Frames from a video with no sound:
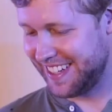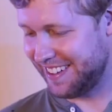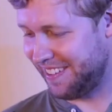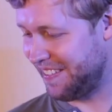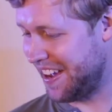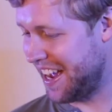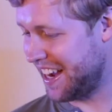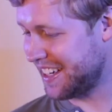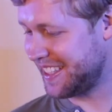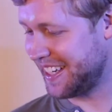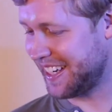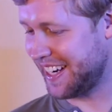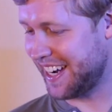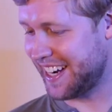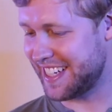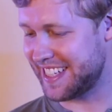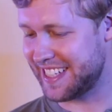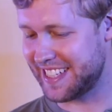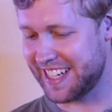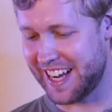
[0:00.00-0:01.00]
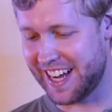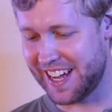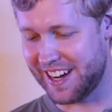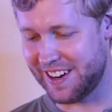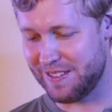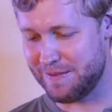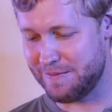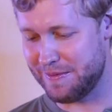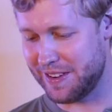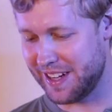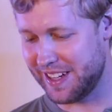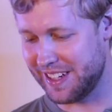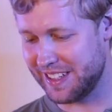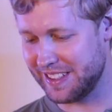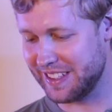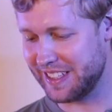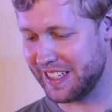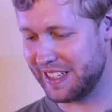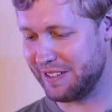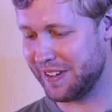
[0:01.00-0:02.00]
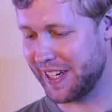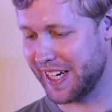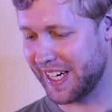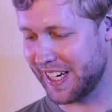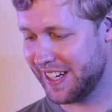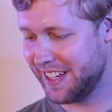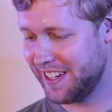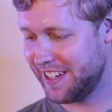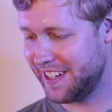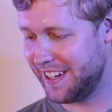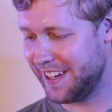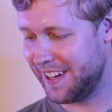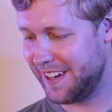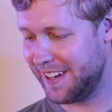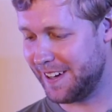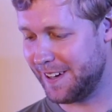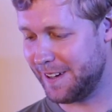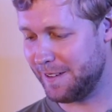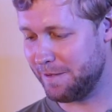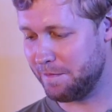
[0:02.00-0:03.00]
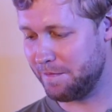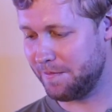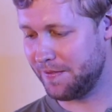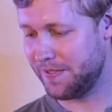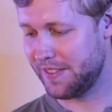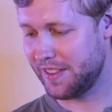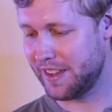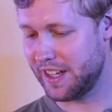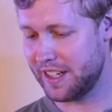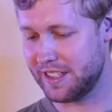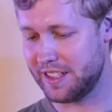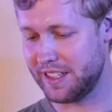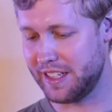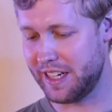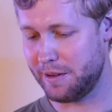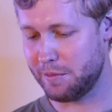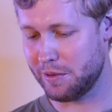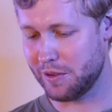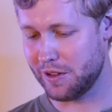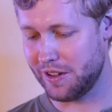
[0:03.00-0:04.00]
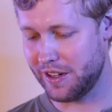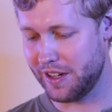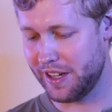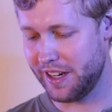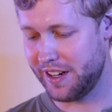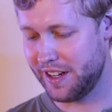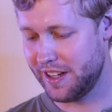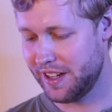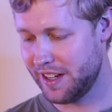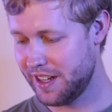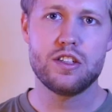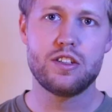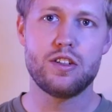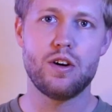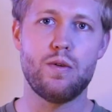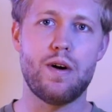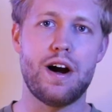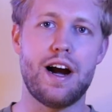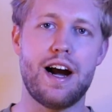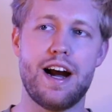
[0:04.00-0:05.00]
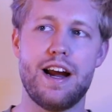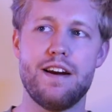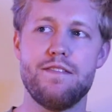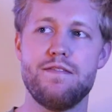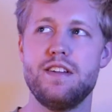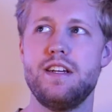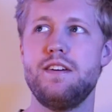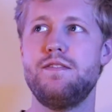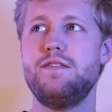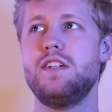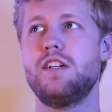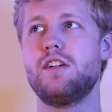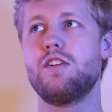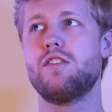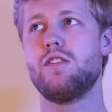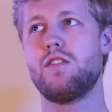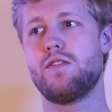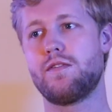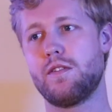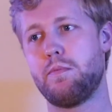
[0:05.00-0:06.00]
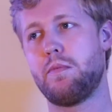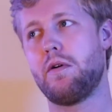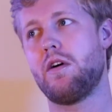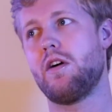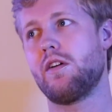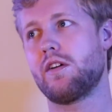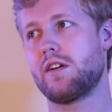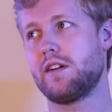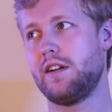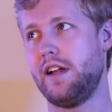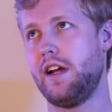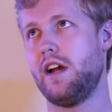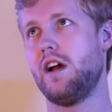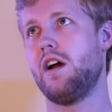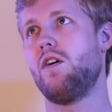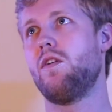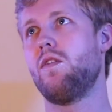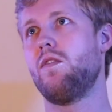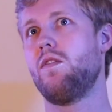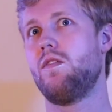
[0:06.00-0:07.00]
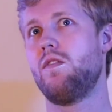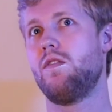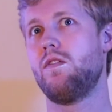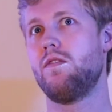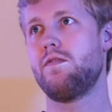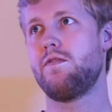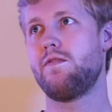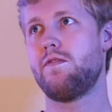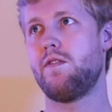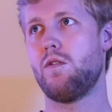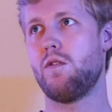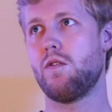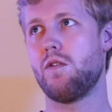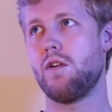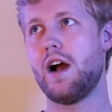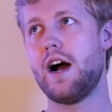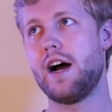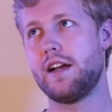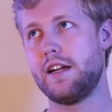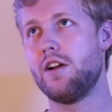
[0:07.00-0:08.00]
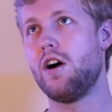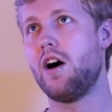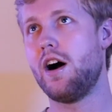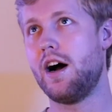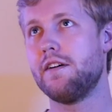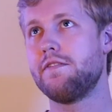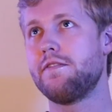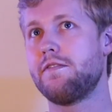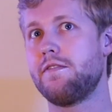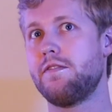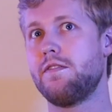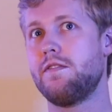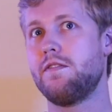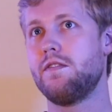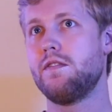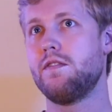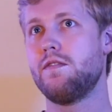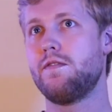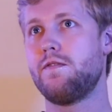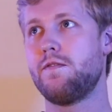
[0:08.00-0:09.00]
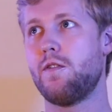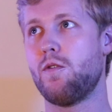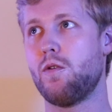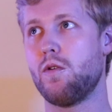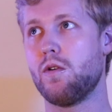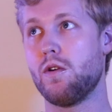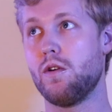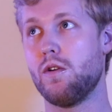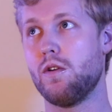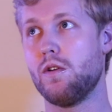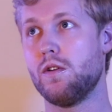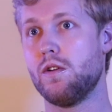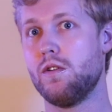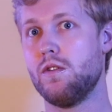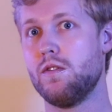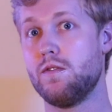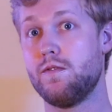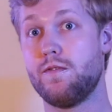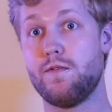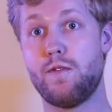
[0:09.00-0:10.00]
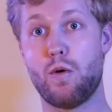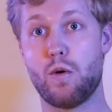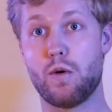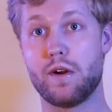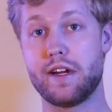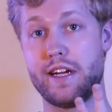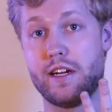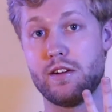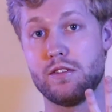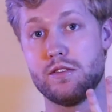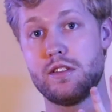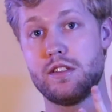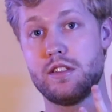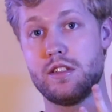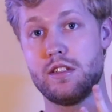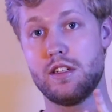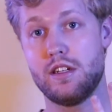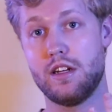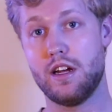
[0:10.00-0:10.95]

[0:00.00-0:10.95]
I'm actually kind of sad I'm leaving this neighborhood. So I've lived in Glover Park now for on and off for 4 years.